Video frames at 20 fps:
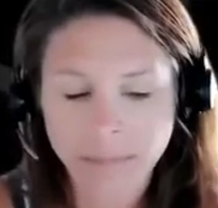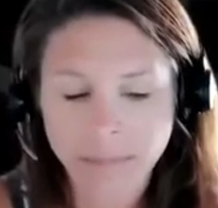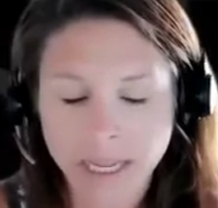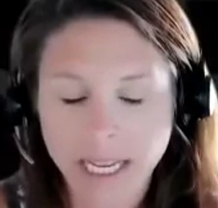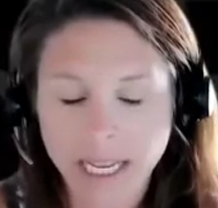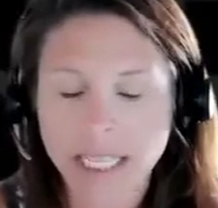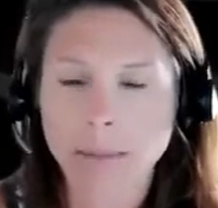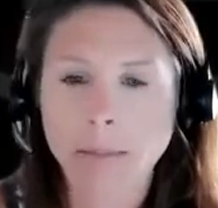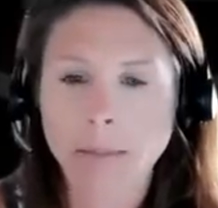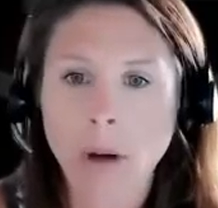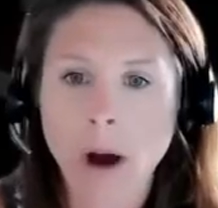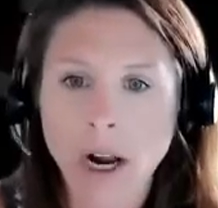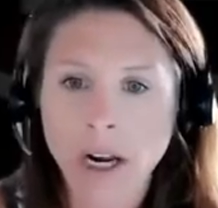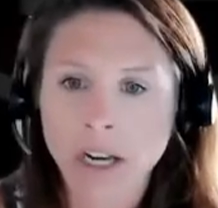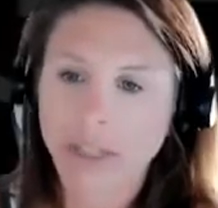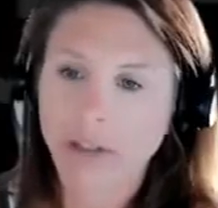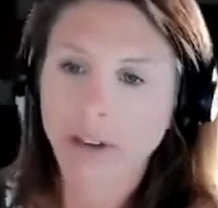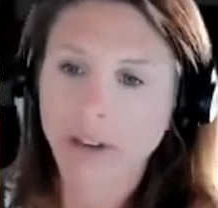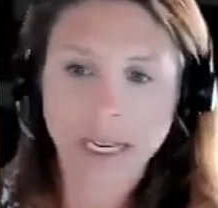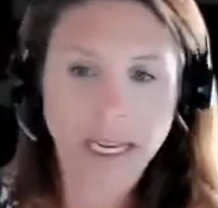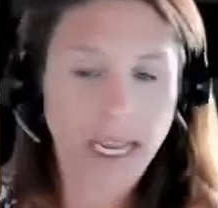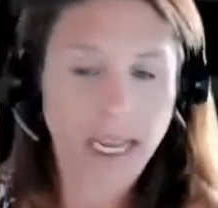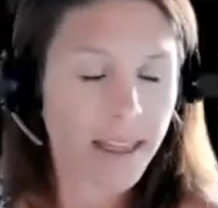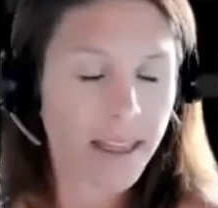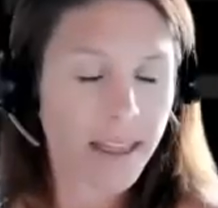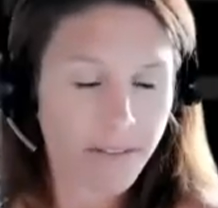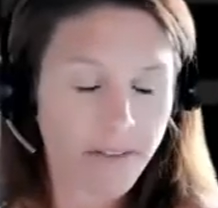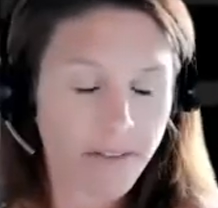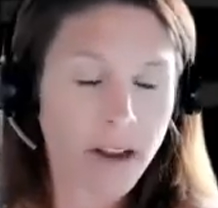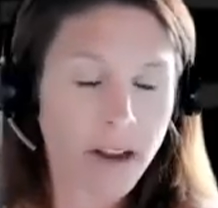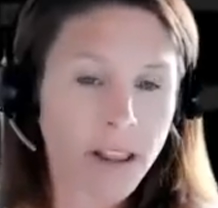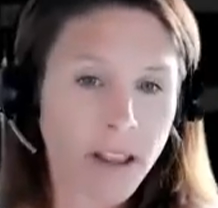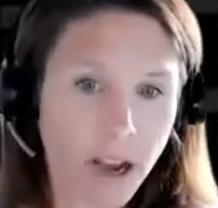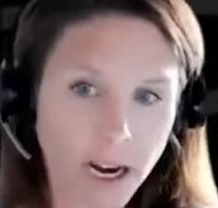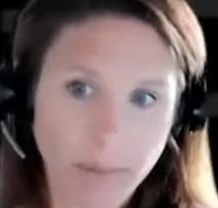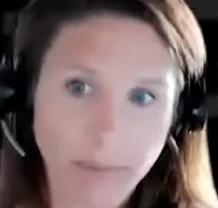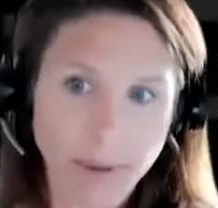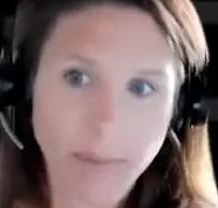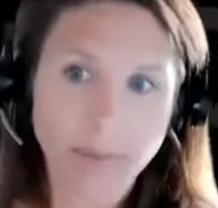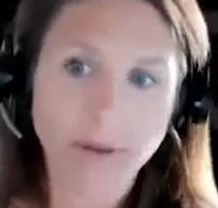it's monitoring, I think, for a lot
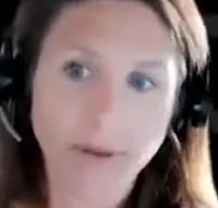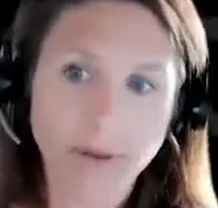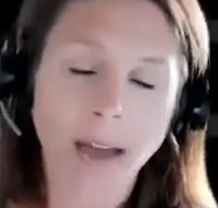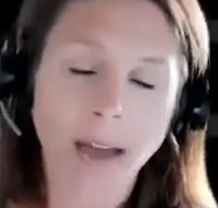of people of